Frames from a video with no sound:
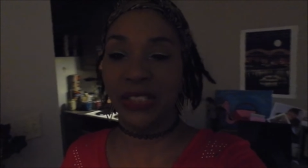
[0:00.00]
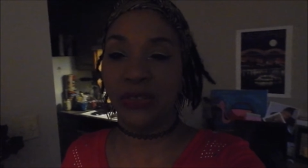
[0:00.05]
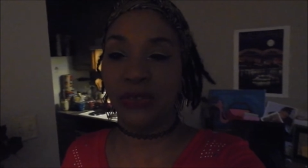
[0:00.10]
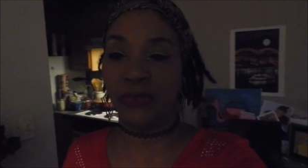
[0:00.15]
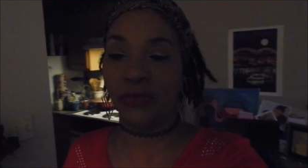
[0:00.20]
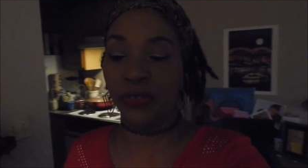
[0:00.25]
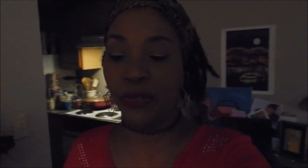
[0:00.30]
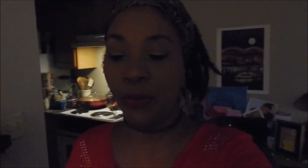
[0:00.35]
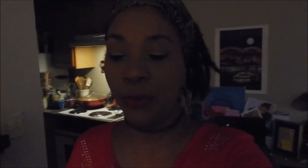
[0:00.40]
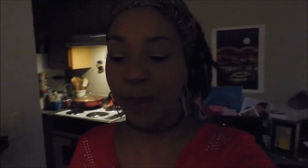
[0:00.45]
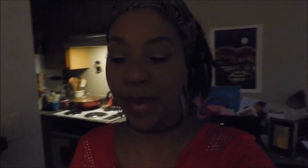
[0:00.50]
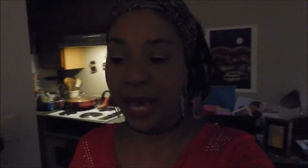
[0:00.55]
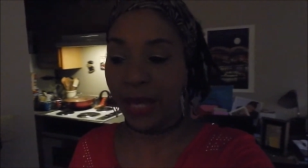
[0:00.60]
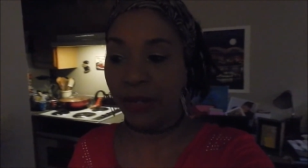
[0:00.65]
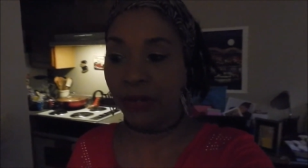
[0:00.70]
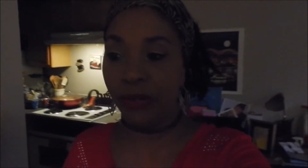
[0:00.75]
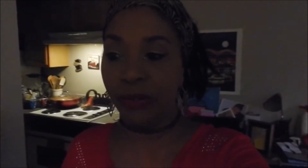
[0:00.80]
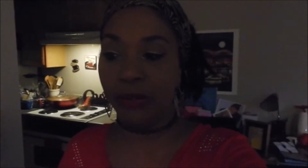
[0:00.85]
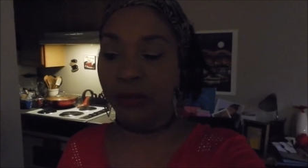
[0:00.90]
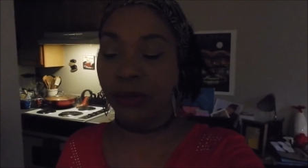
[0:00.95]
to feel
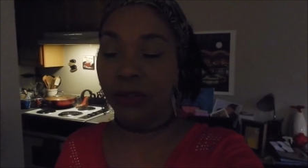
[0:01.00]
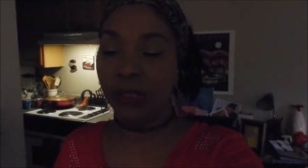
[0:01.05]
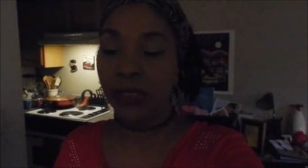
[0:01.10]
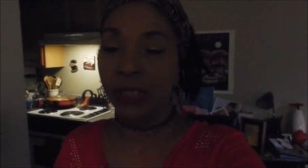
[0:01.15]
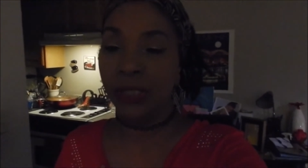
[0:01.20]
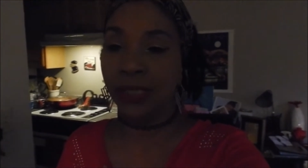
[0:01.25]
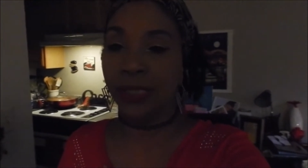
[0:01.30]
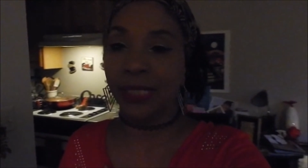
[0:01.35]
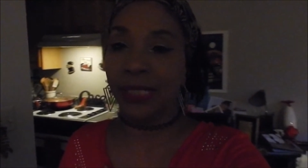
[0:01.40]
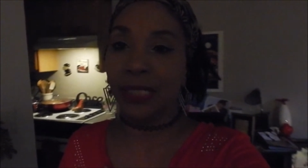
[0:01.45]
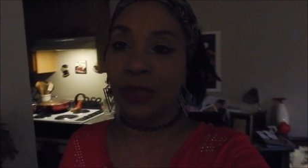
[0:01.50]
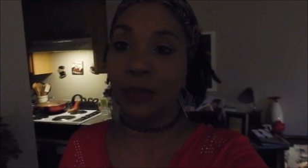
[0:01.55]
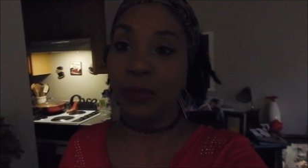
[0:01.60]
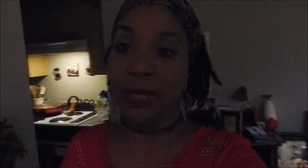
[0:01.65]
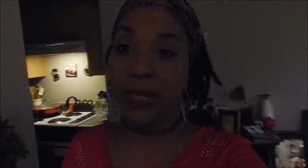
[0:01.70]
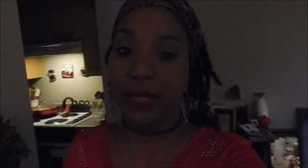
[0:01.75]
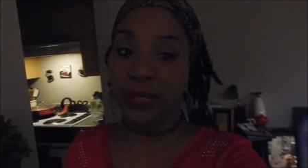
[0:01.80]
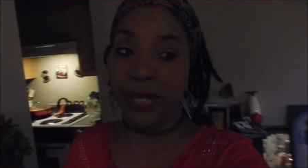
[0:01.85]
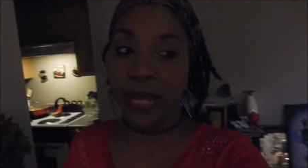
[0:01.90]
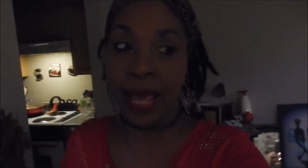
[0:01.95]
better since
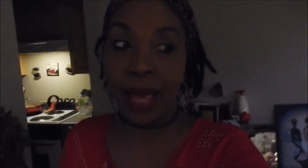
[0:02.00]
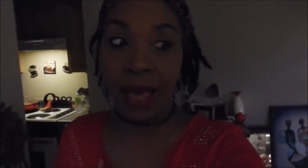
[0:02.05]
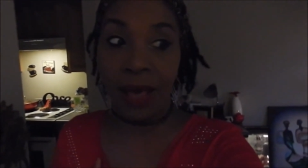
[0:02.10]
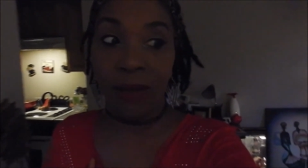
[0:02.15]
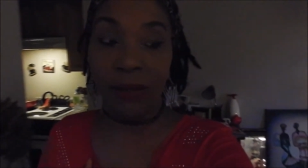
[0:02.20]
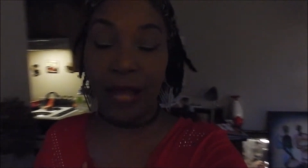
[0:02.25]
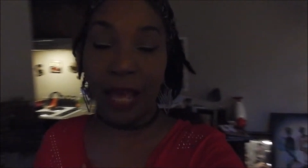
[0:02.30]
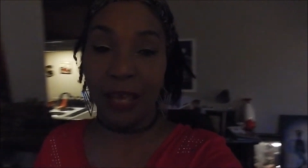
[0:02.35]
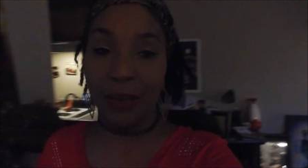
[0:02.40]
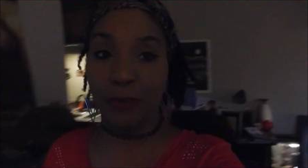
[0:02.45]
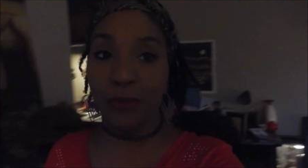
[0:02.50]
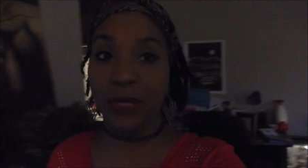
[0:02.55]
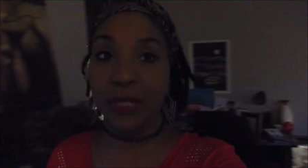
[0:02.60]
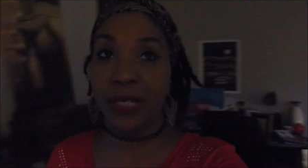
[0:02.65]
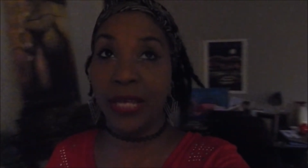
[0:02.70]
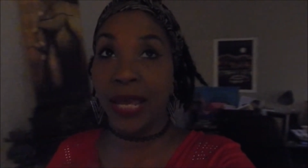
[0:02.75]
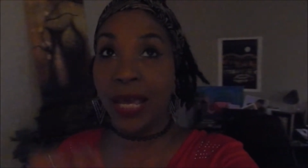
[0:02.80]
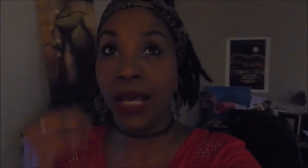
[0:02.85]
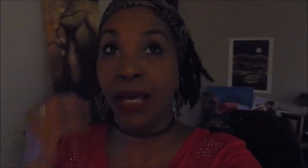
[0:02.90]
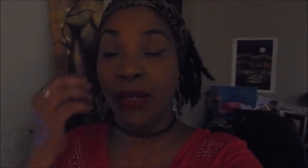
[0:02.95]
being down. I have been
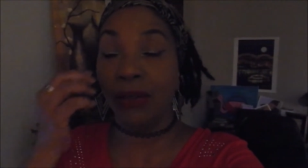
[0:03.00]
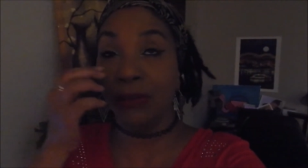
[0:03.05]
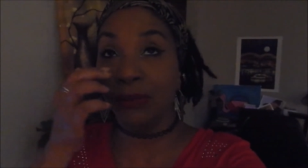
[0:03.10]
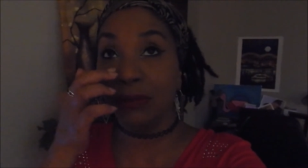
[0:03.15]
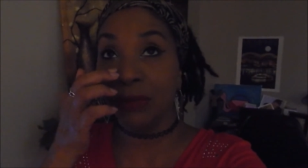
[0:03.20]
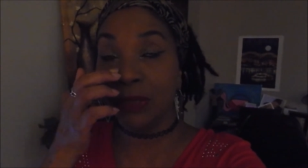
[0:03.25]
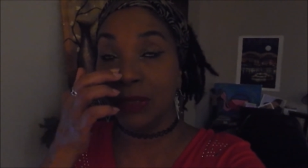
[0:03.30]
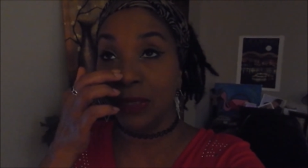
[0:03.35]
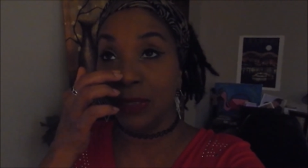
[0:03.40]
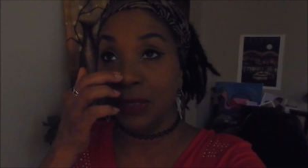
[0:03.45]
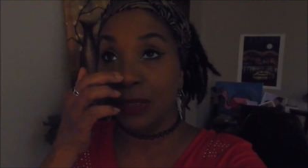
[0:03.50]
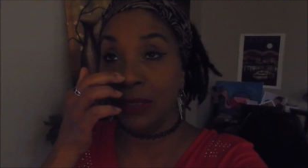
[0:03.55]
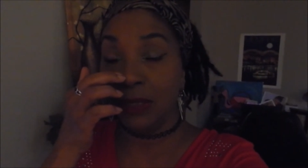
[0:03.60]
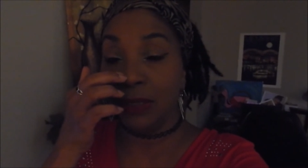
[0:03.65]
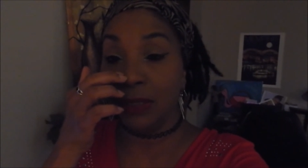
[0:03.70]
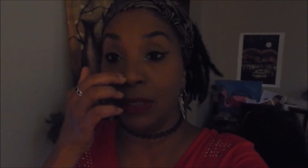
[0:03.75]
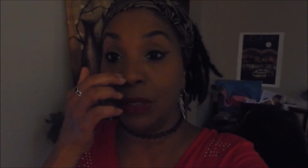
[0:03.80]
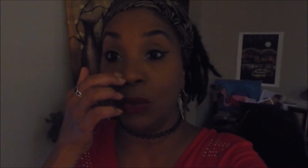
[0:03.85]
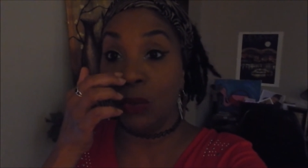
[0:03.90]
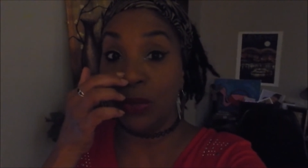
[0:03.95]
down
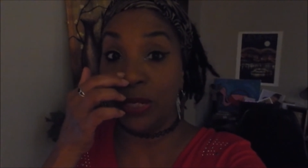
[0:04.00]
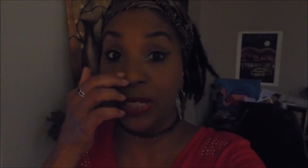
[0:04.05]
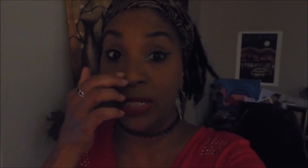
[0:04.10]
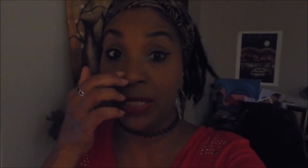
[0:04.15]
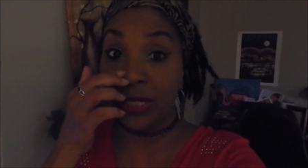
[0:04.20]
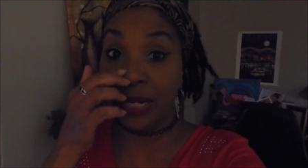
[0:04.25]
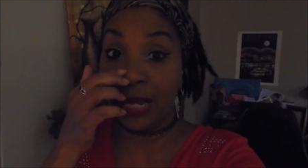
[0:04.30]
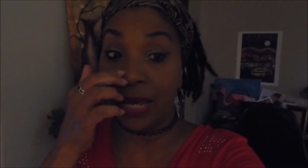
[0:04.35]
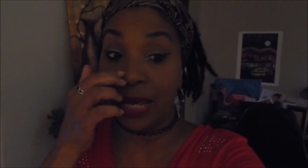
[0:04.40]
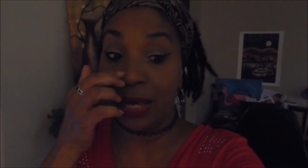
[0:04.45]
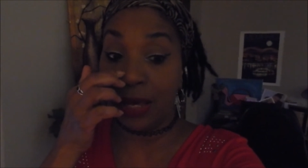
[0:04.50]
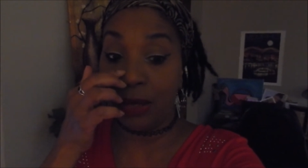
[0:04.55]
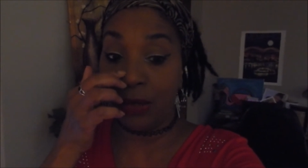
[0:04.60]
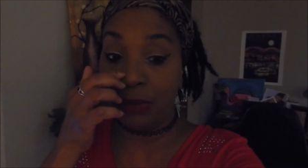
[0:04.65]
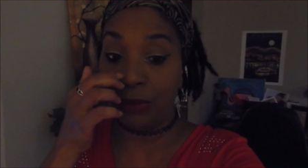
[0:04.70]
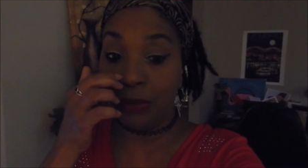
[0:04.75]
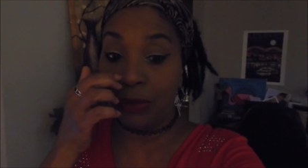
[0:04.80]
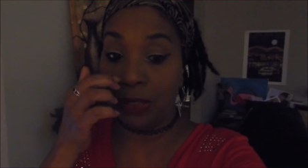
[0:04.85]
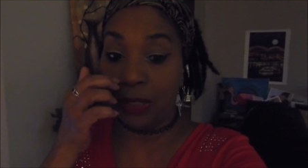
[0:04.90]
a week now.